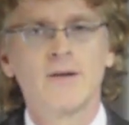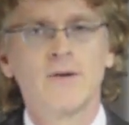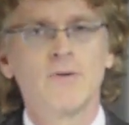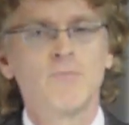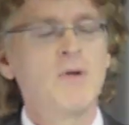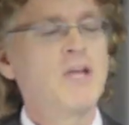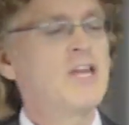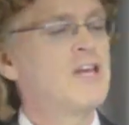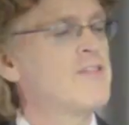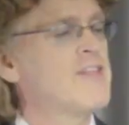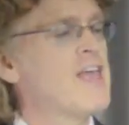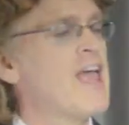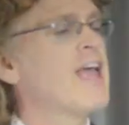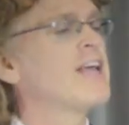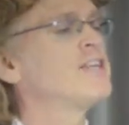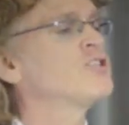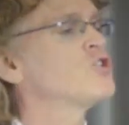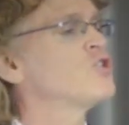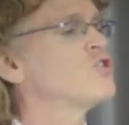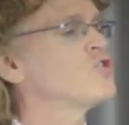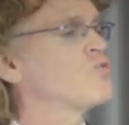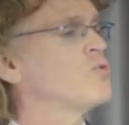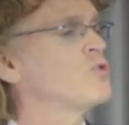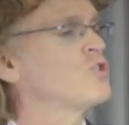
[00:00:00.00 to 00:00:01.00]
meaning the
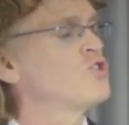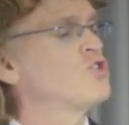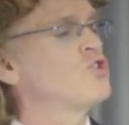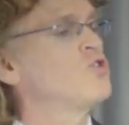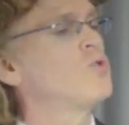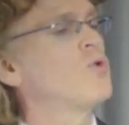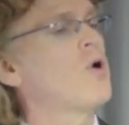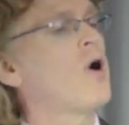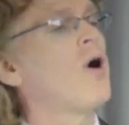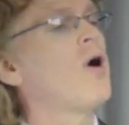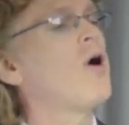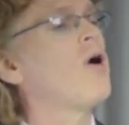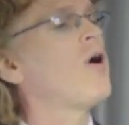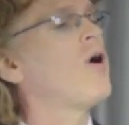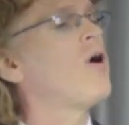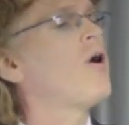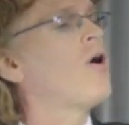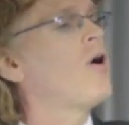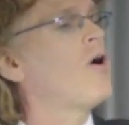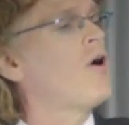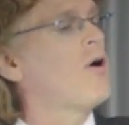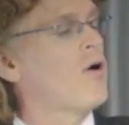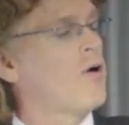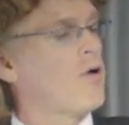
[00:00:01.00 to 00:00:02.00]
angels will do
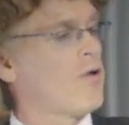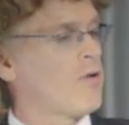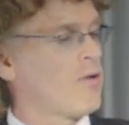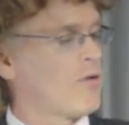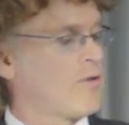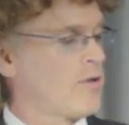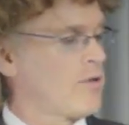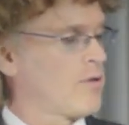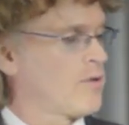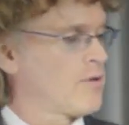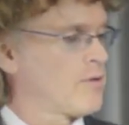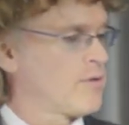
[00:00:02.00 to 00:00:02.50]
all